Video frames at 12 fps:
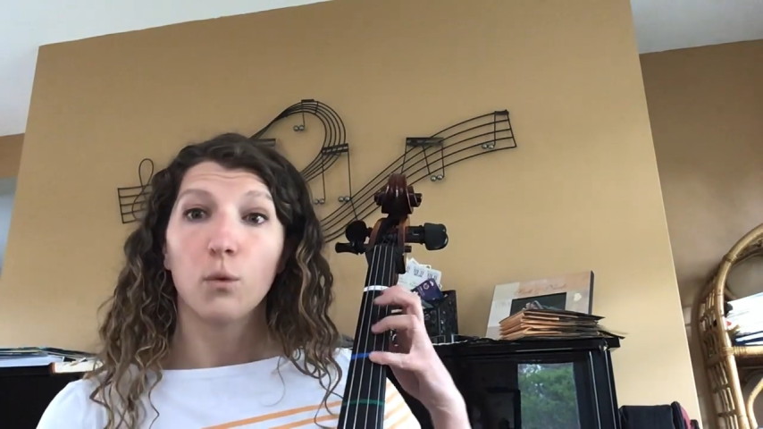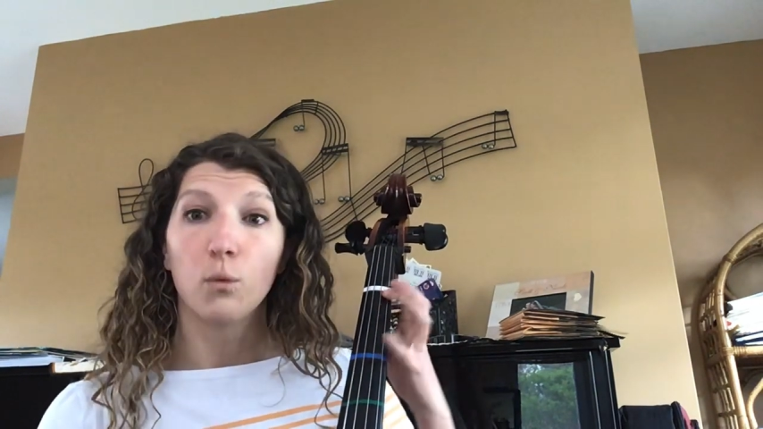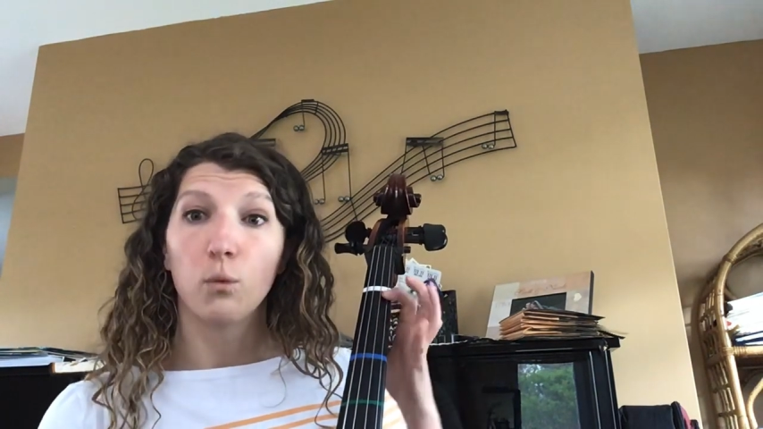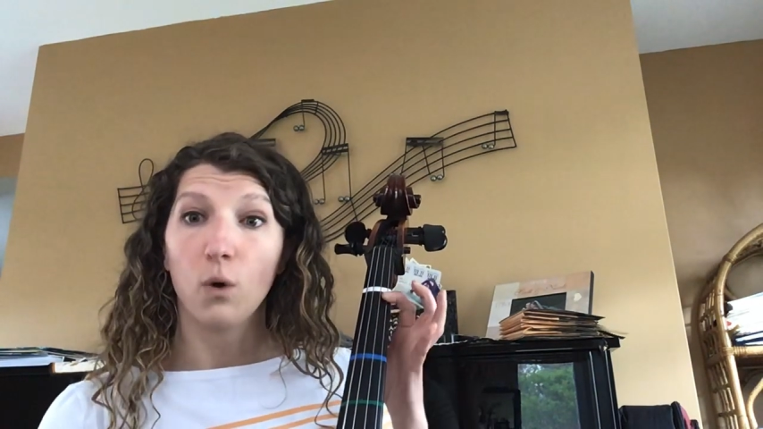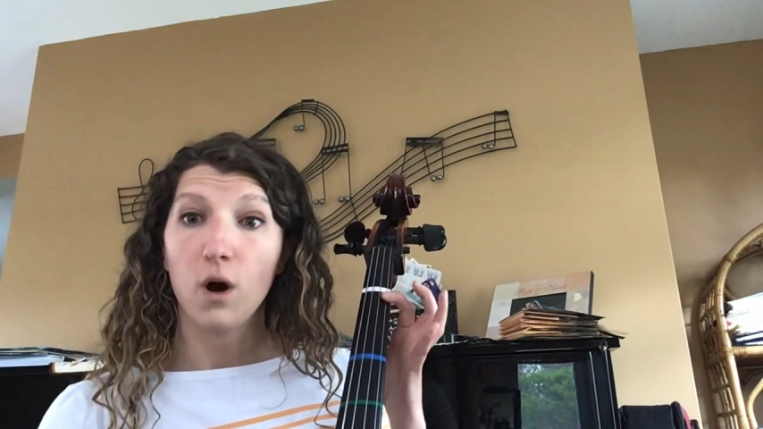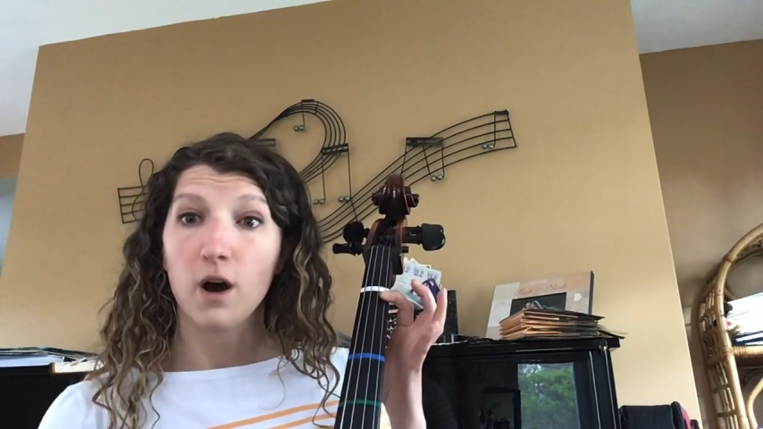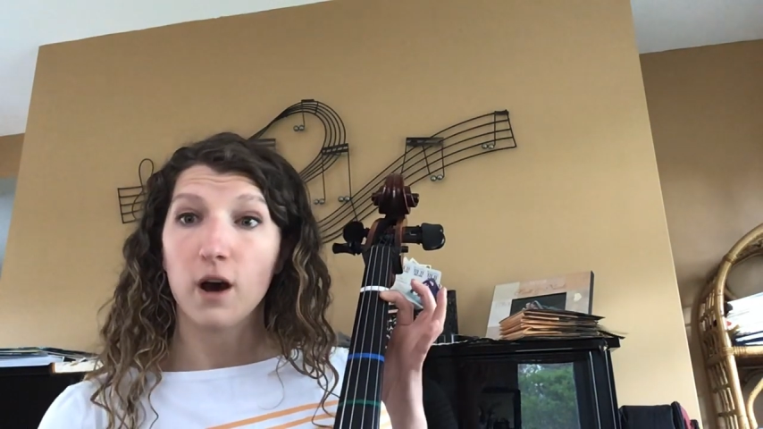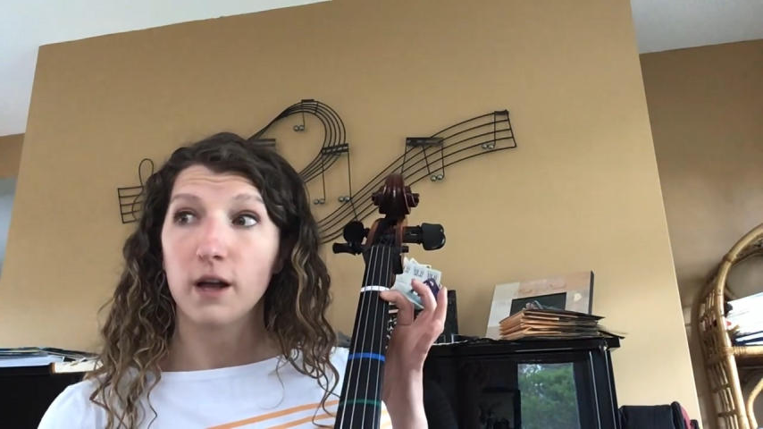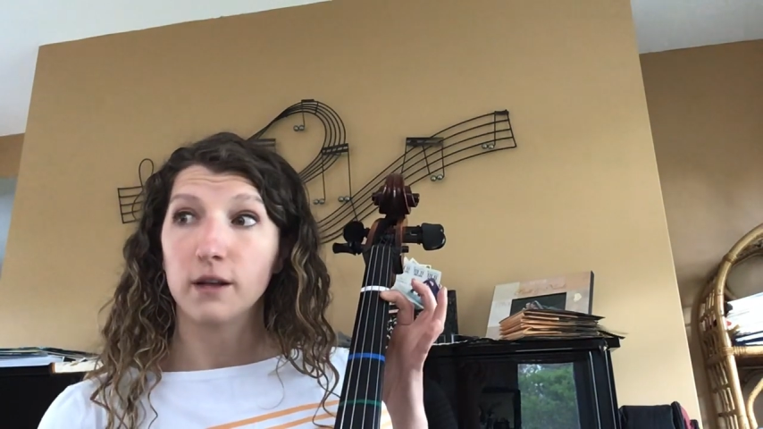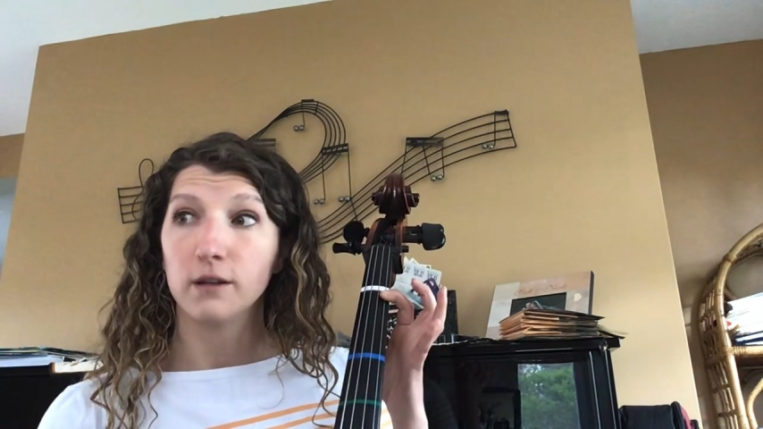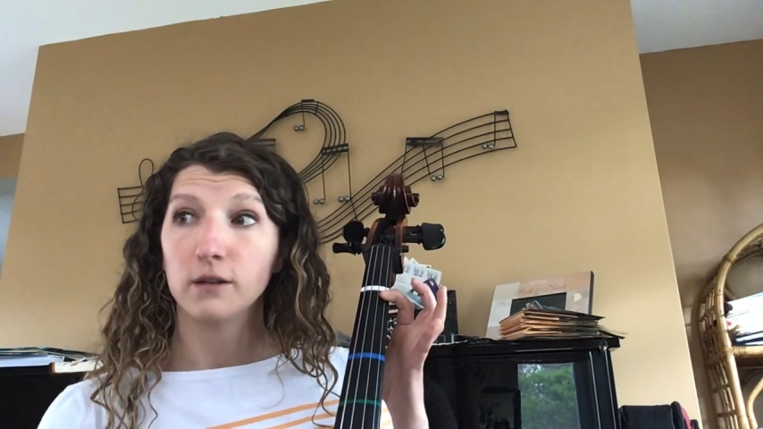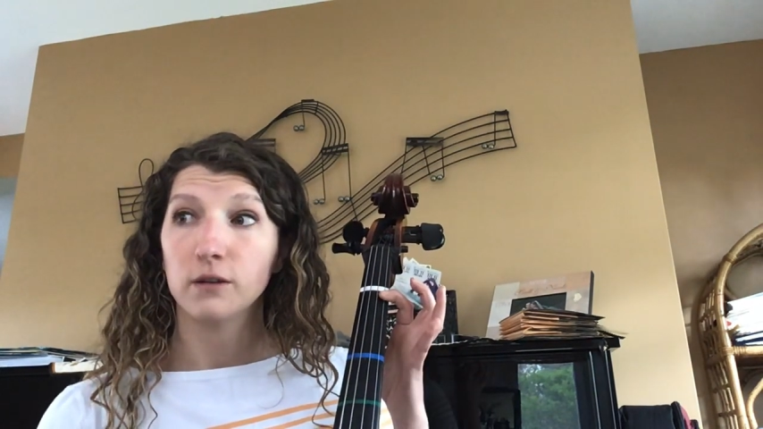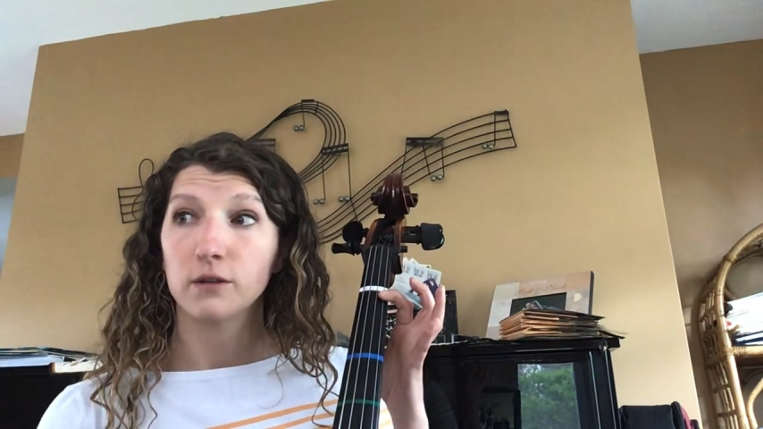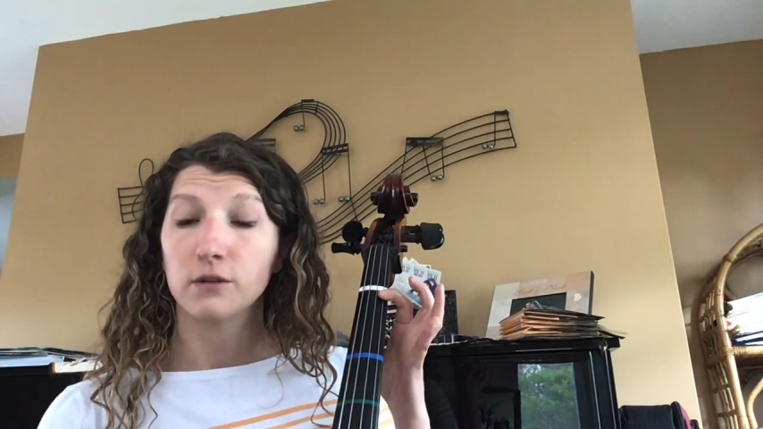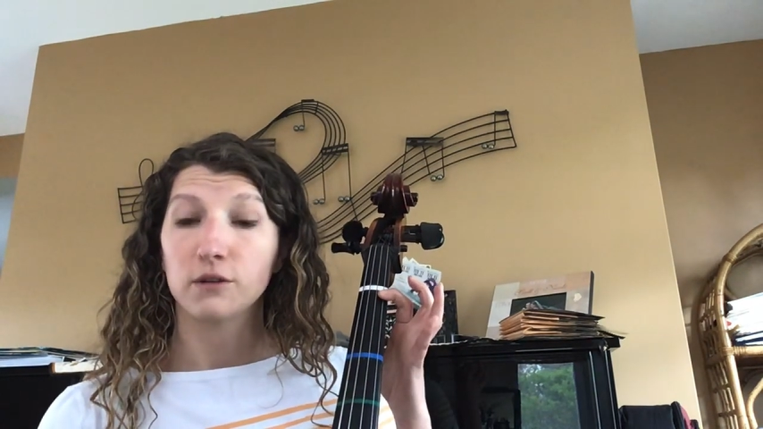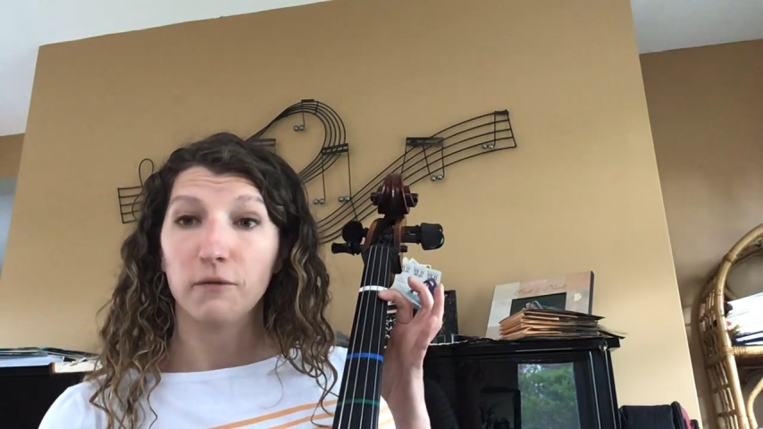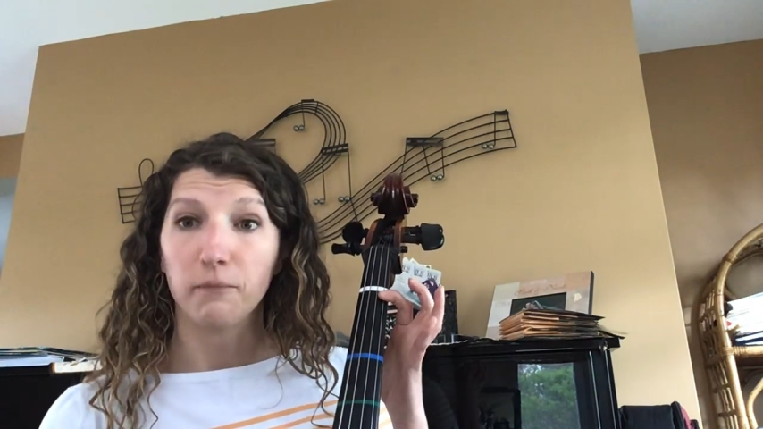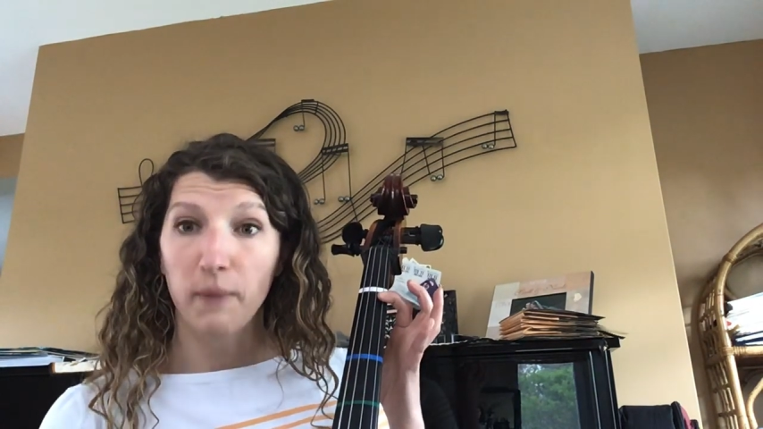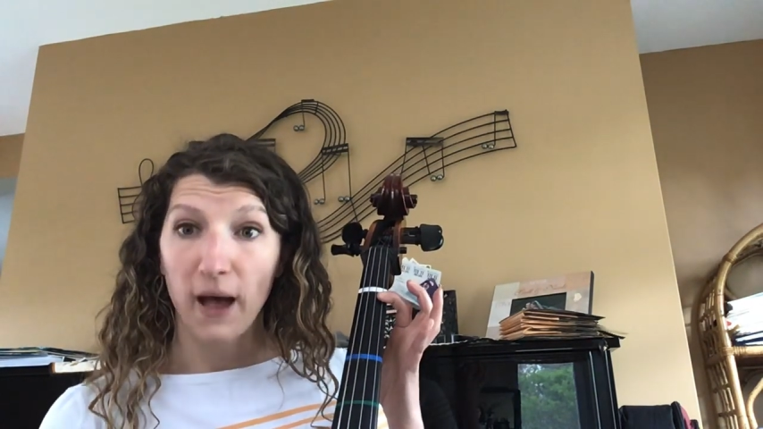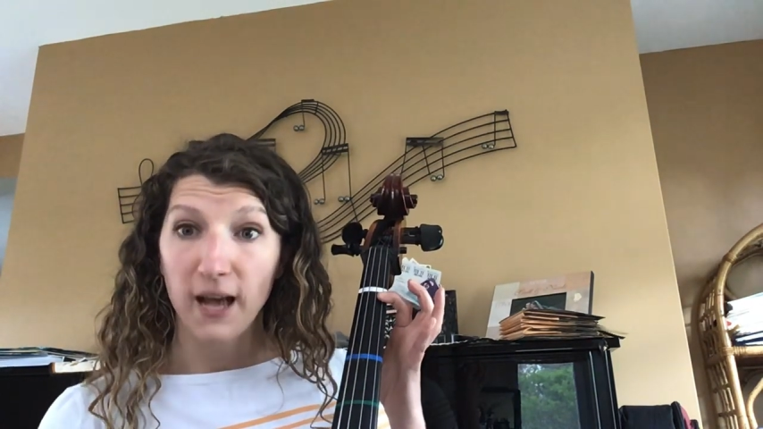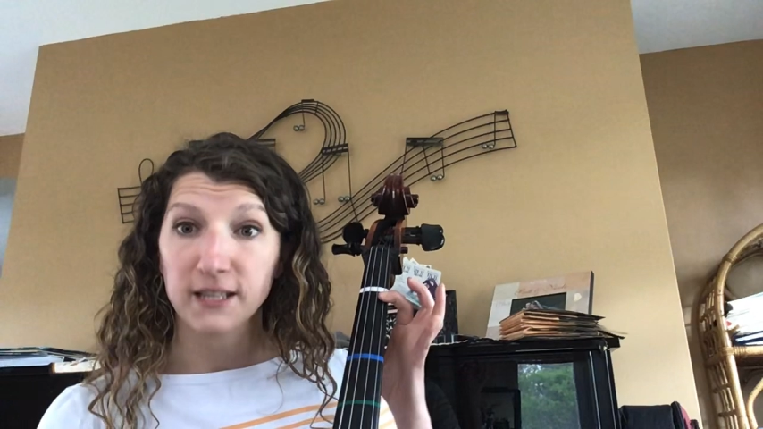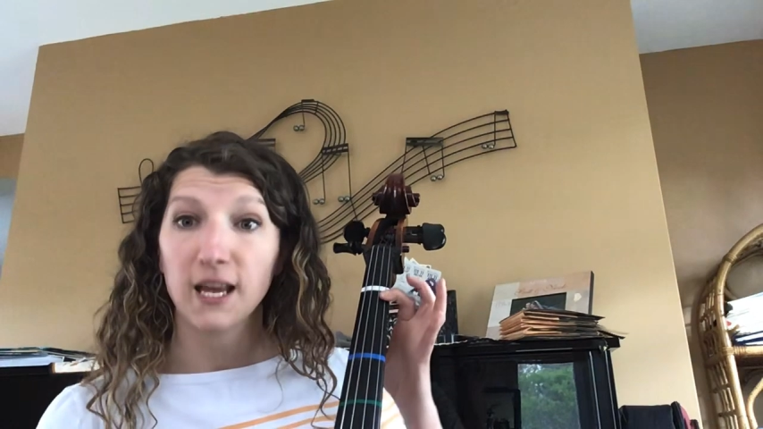1, shift back